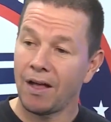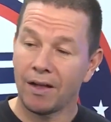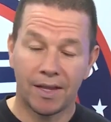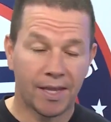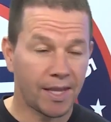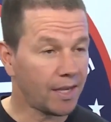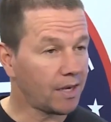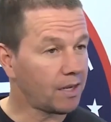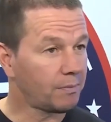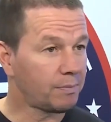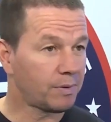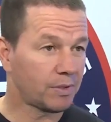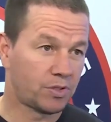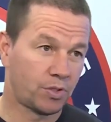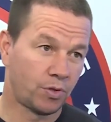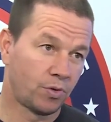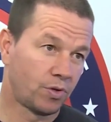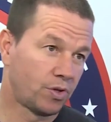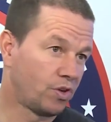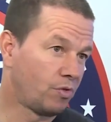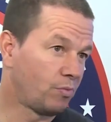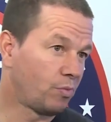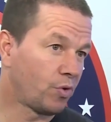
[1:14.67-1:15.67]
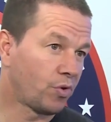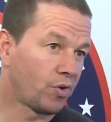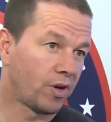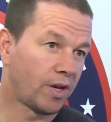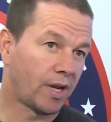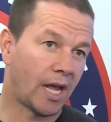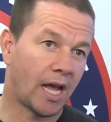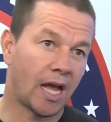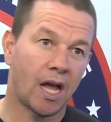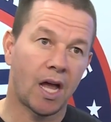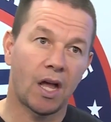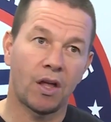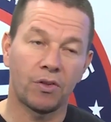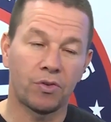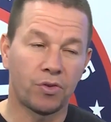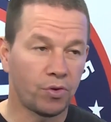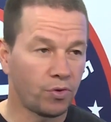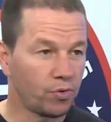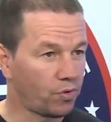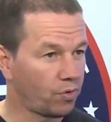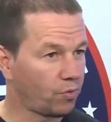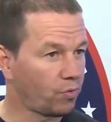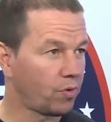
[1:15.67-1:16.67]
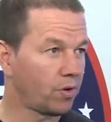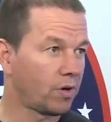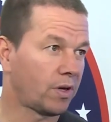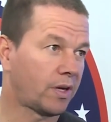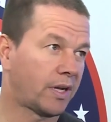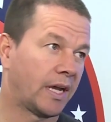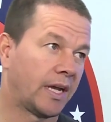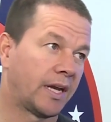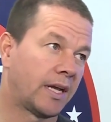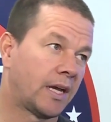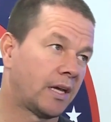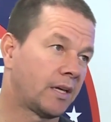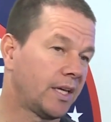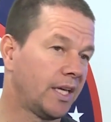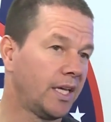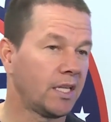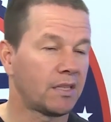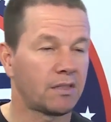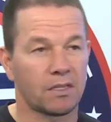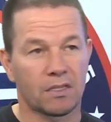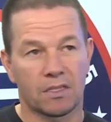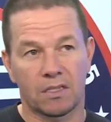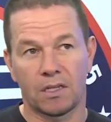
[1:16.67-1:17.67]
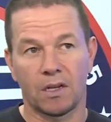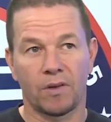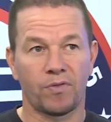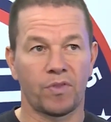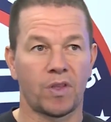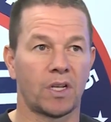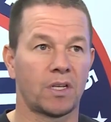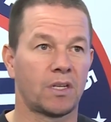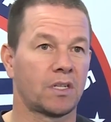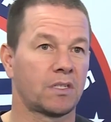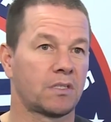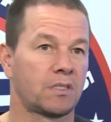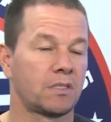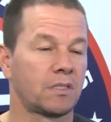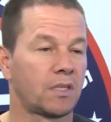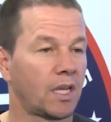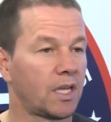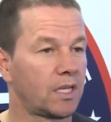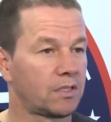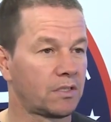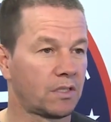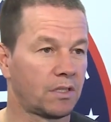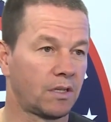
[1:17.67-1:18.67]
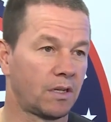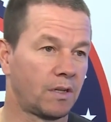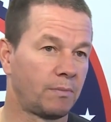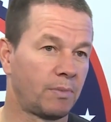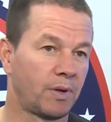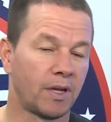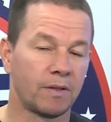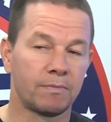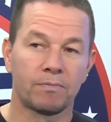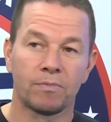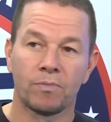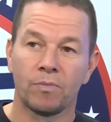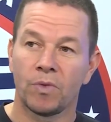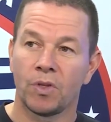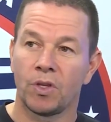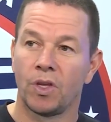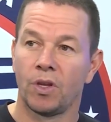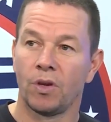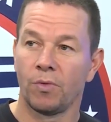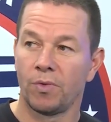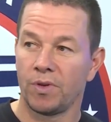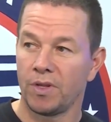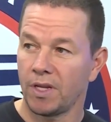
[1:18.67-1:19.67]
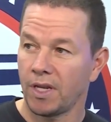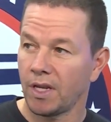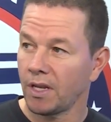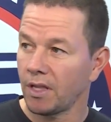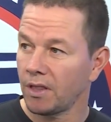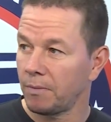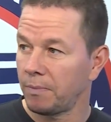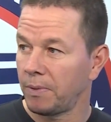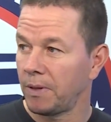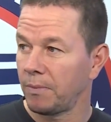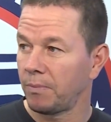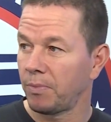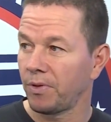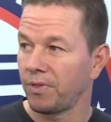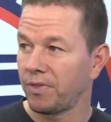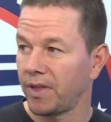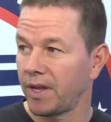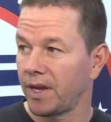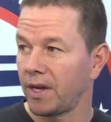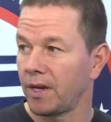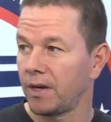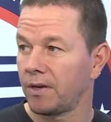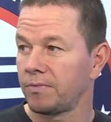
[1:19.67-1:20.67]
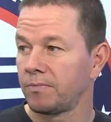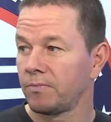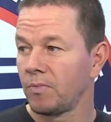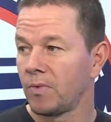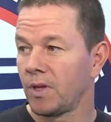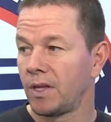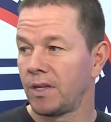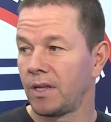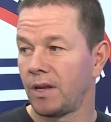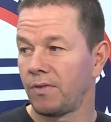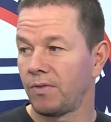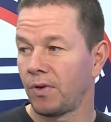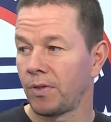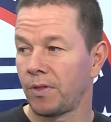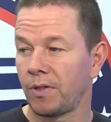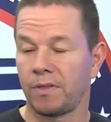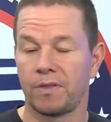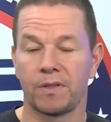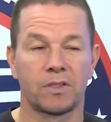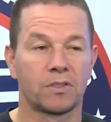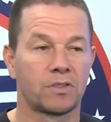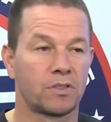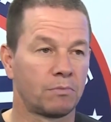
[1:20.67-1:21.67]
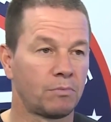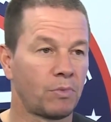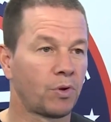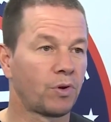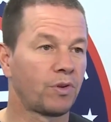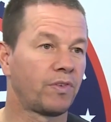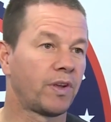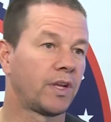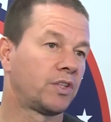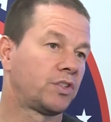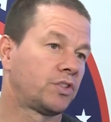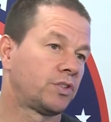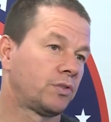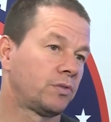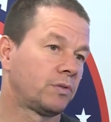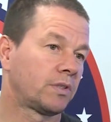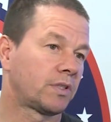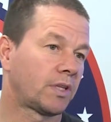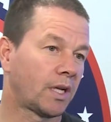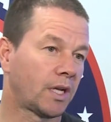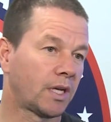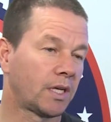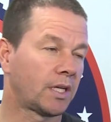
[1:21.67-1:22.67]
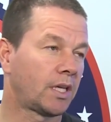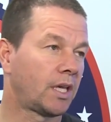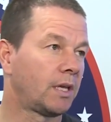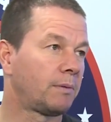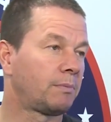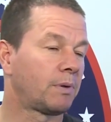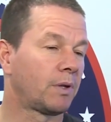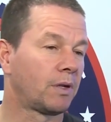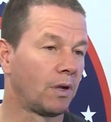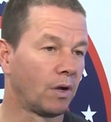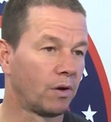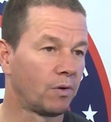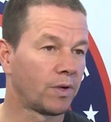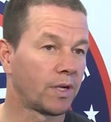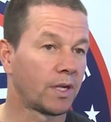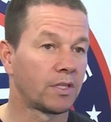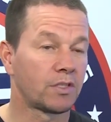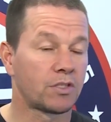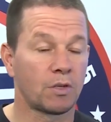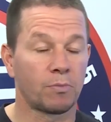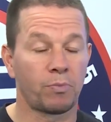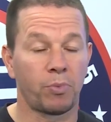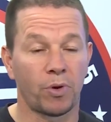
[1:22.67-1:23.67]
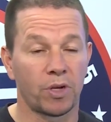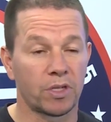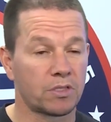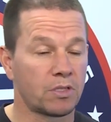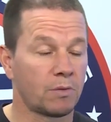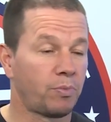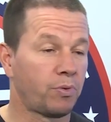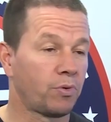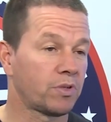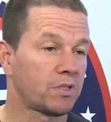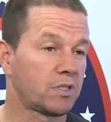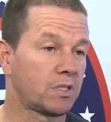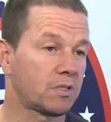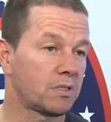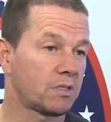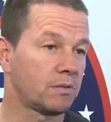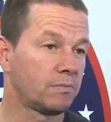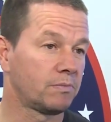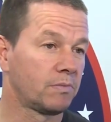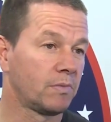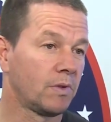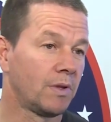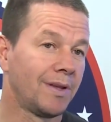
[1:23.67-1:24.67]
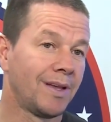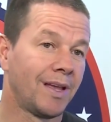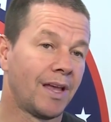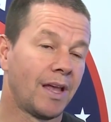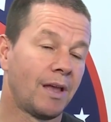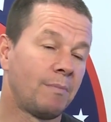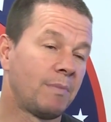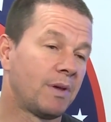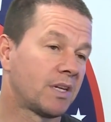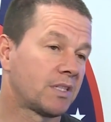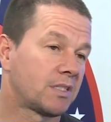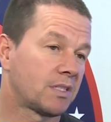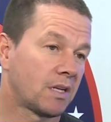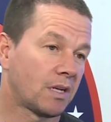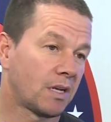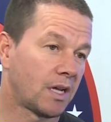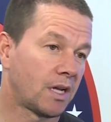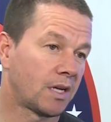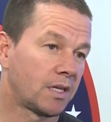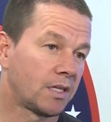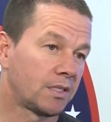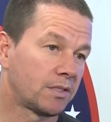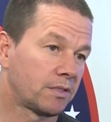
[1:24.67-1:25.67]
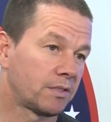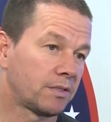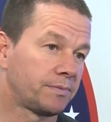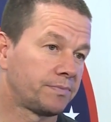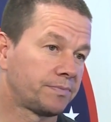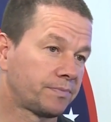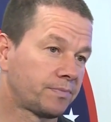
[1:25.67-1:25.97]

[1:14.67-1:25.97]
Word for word: I'll get up at two in the morning. I'll do the workout. I'll eat the stuff that doesn't taste good. But you know, when you got other people there and you have other things to motivate you and kind of keep you going and a support system, it makes it a lot easier.